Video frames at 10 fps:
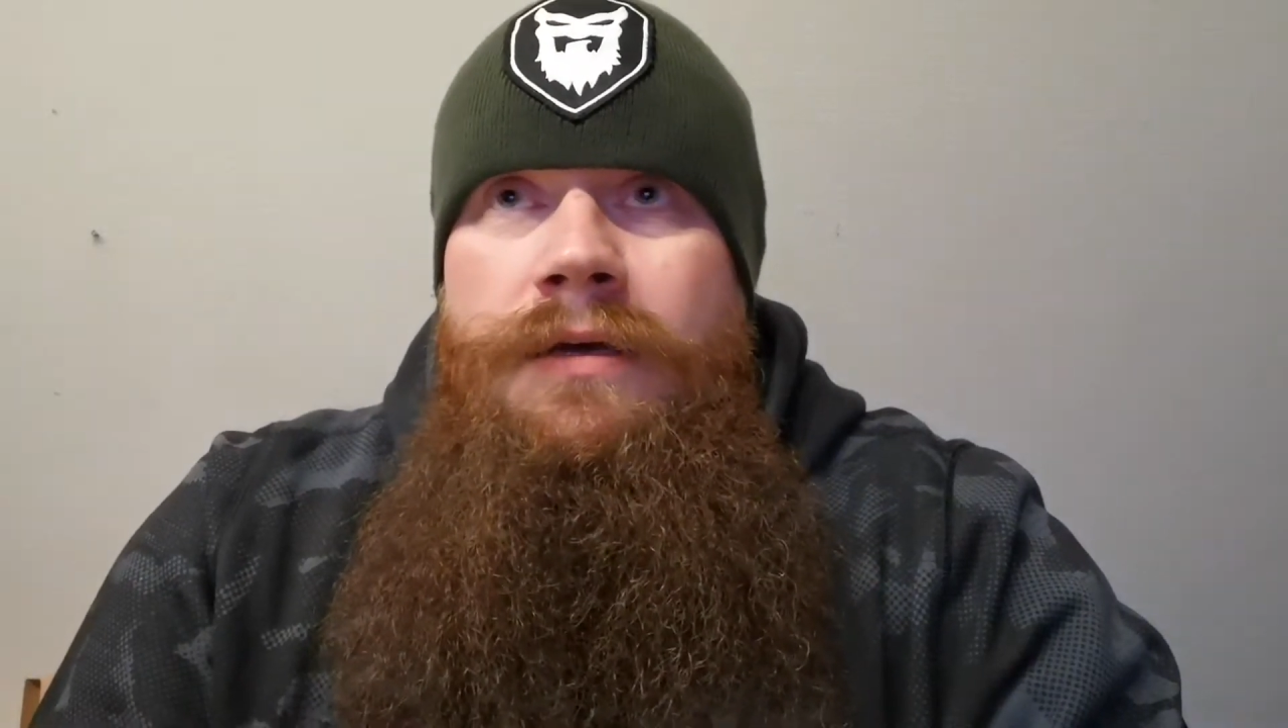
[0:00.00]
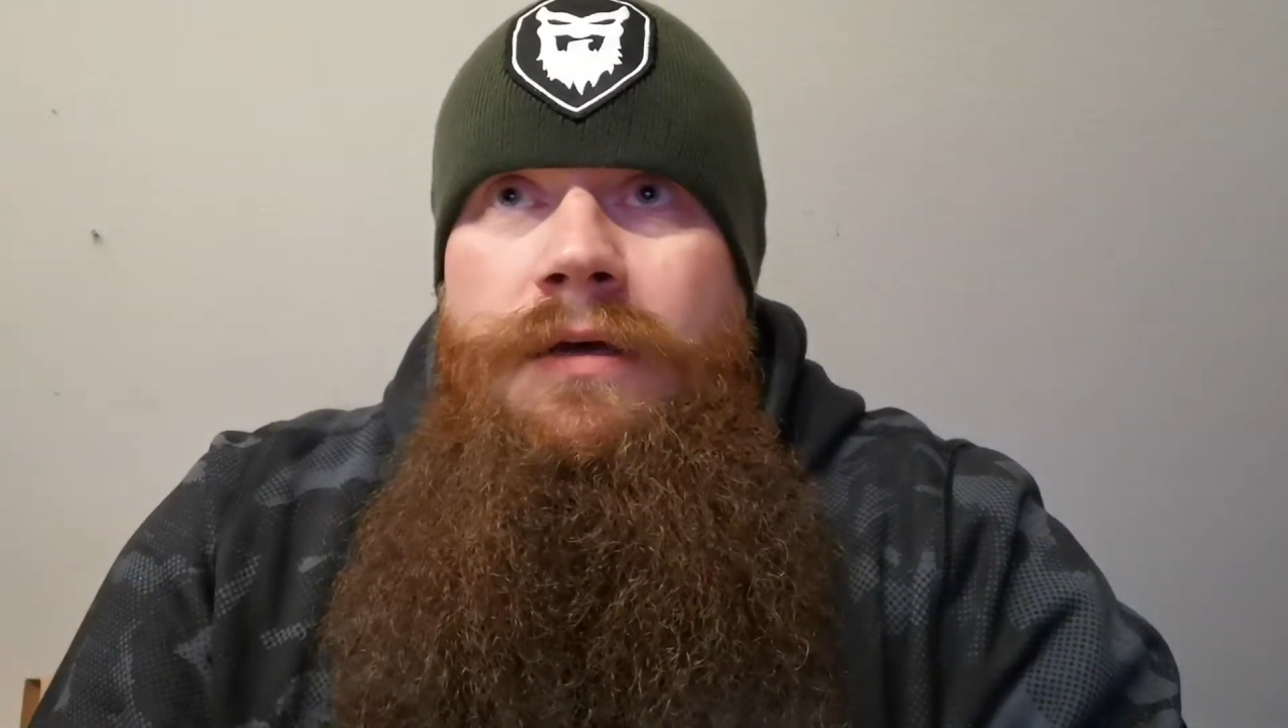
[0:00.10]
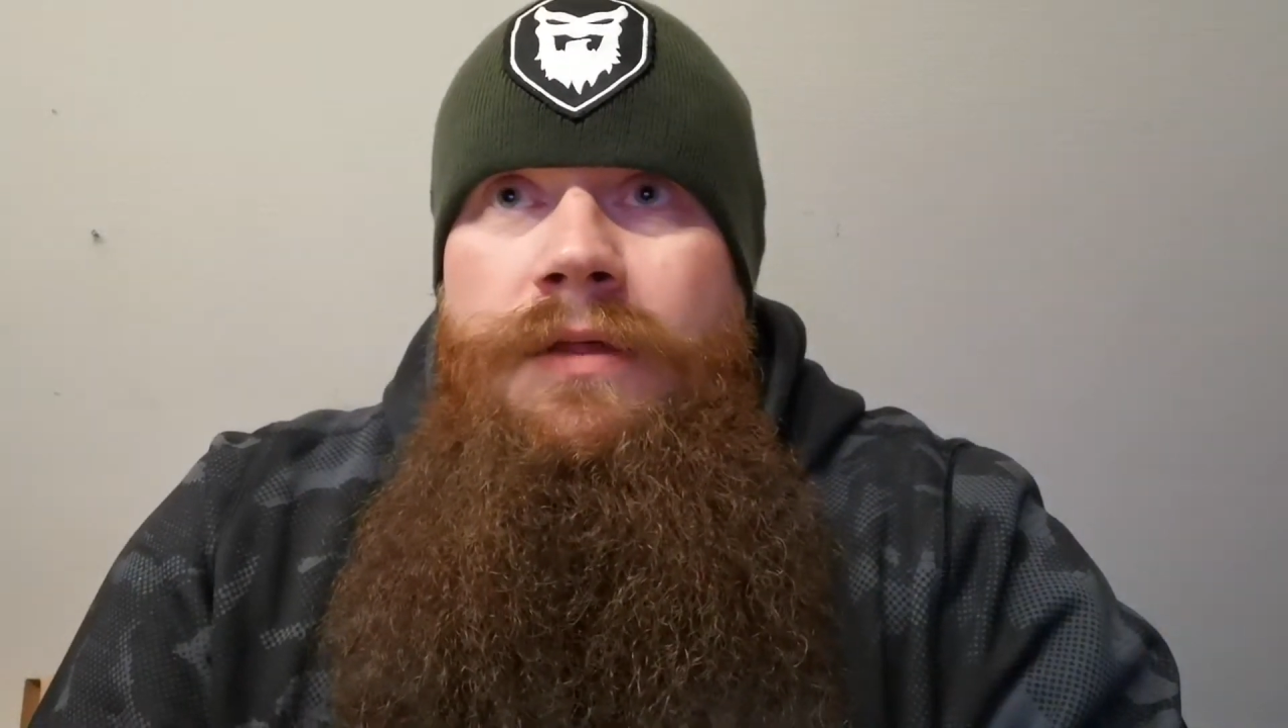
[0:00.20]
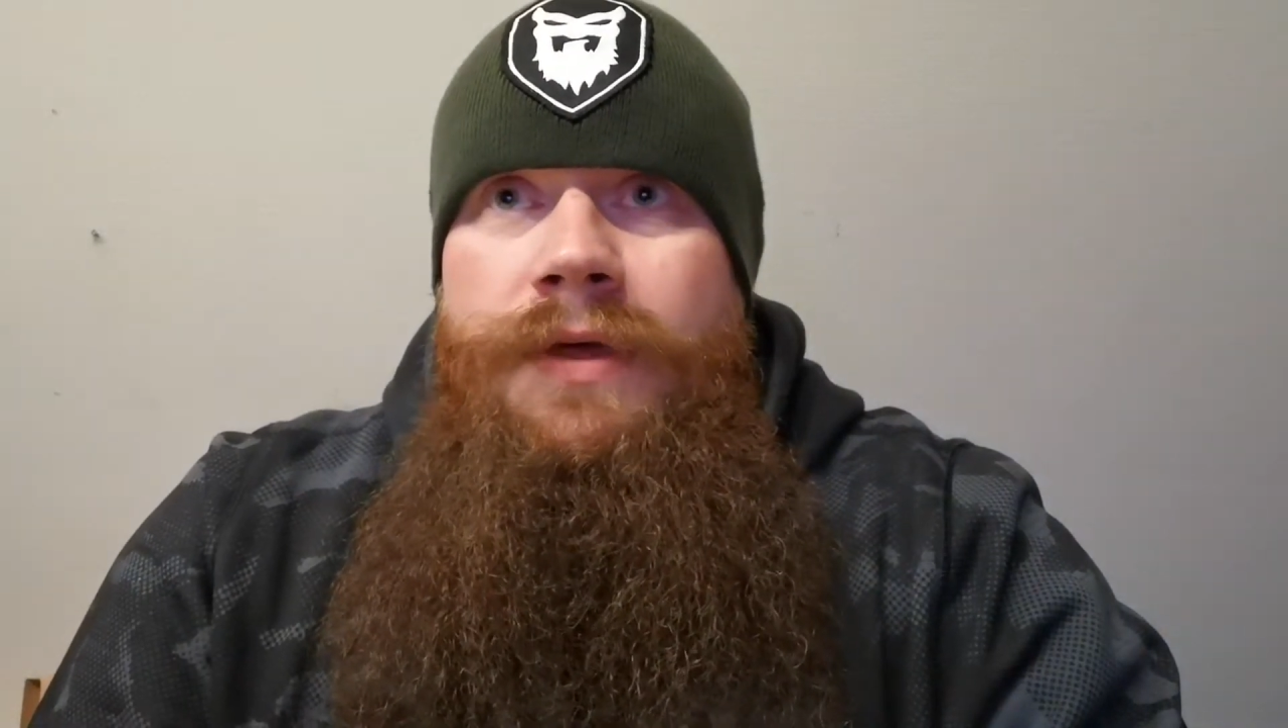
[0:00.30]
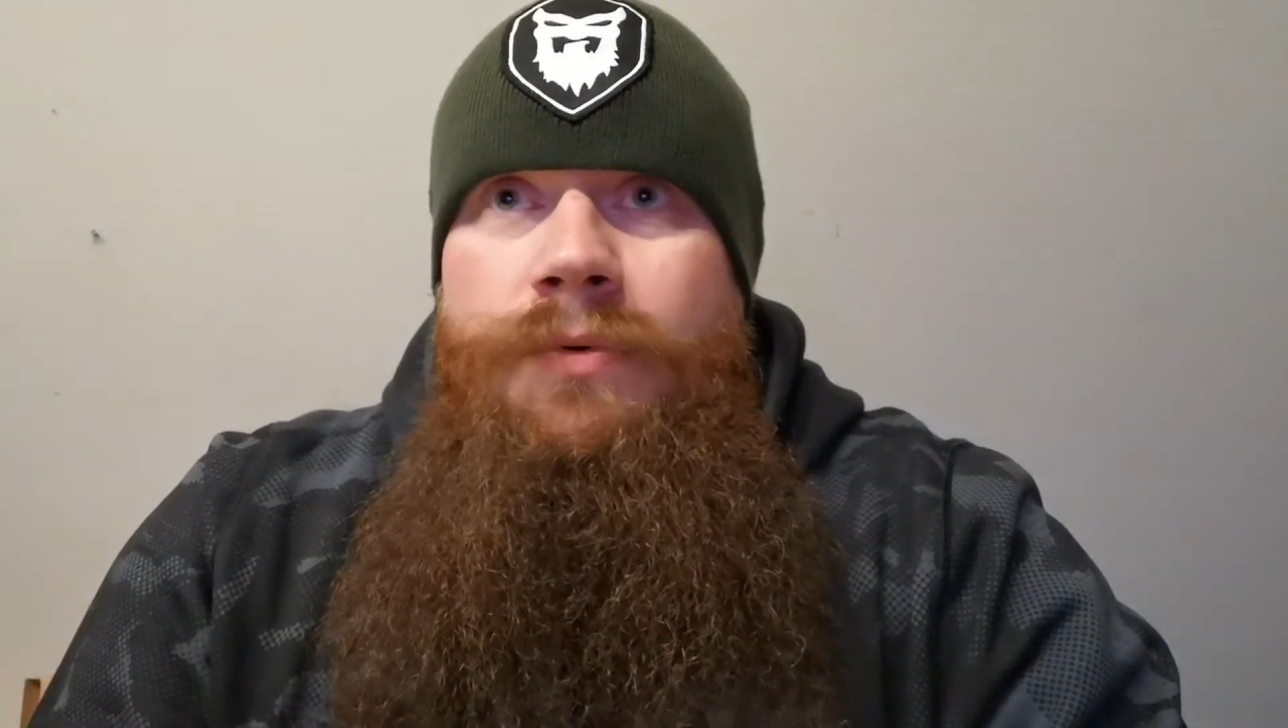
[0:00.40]

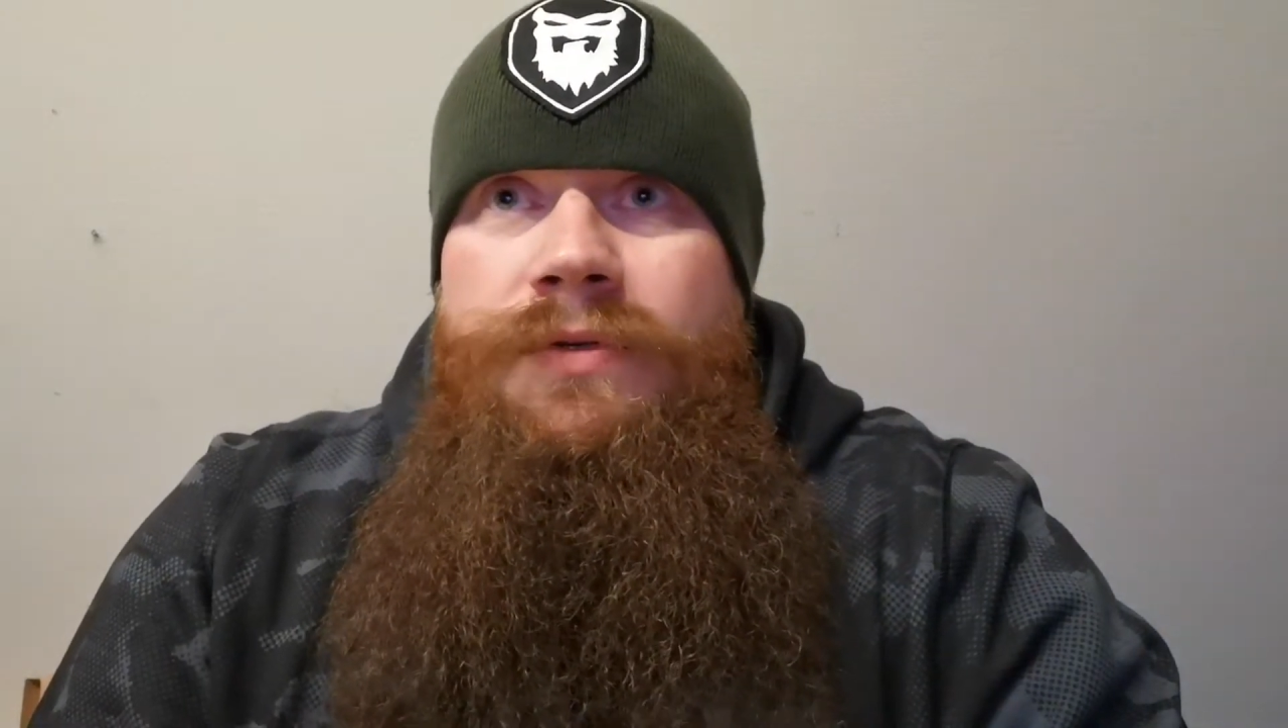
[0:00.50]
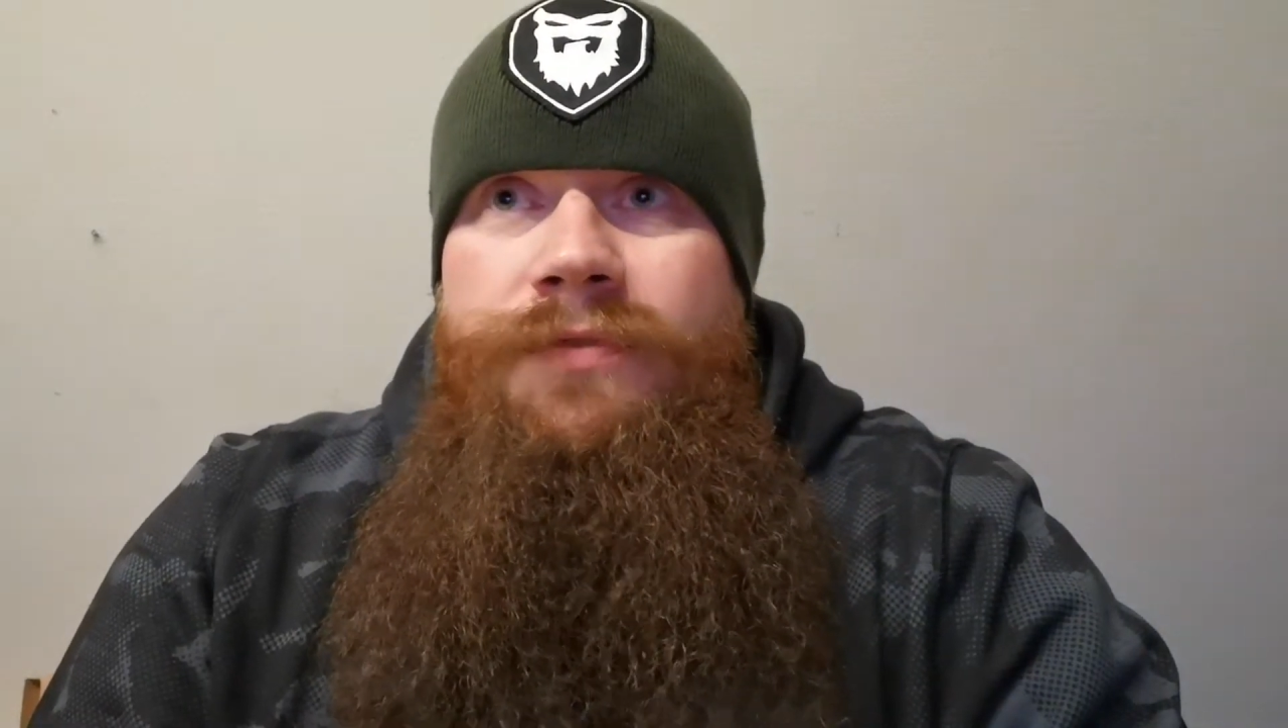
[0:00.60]
That was